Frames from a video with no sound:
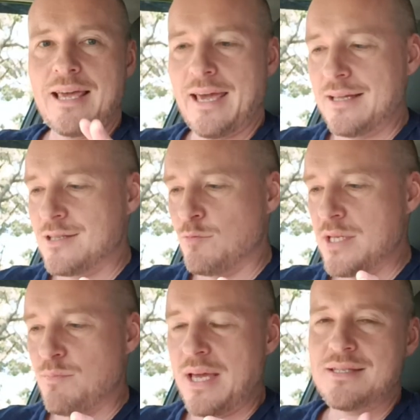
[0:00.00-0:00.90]
ends
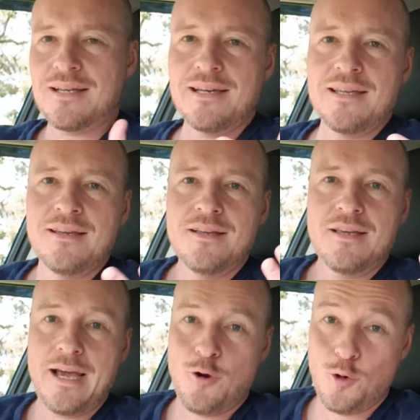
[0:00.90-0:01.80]
with basically,
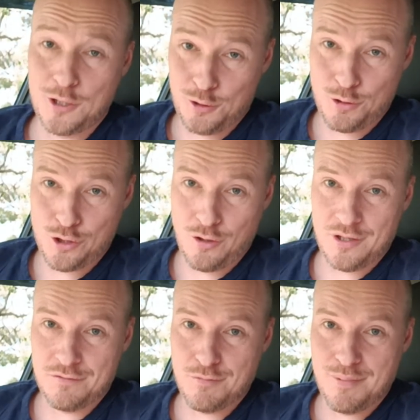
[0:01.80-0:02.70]
according to John,
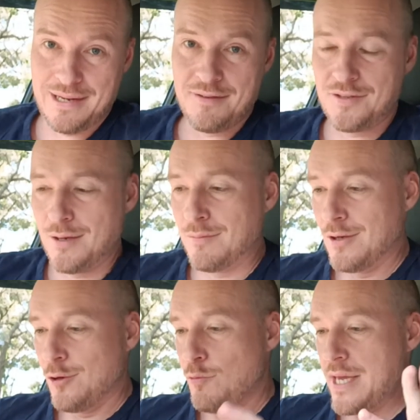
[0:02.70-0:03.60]
if we believe him,
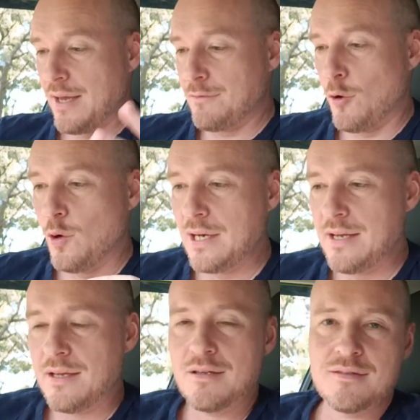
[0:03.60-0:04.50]
we have
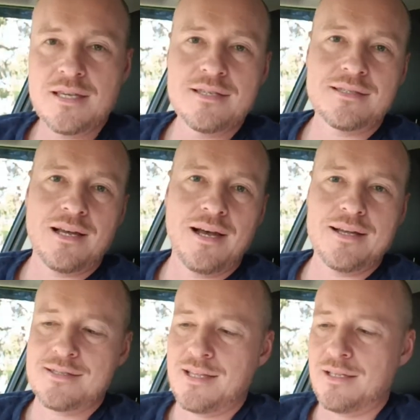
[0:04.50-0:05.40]
only these
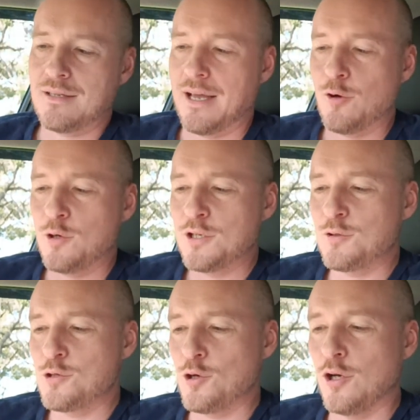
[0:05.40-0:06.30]
cars that, according
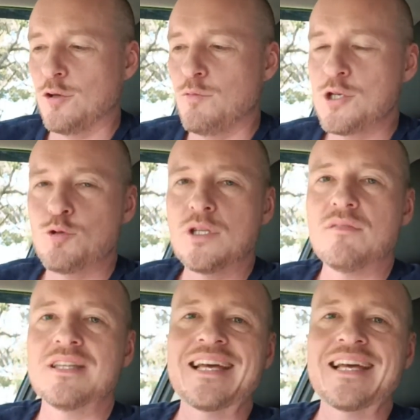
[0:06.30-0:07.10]
to John, we should even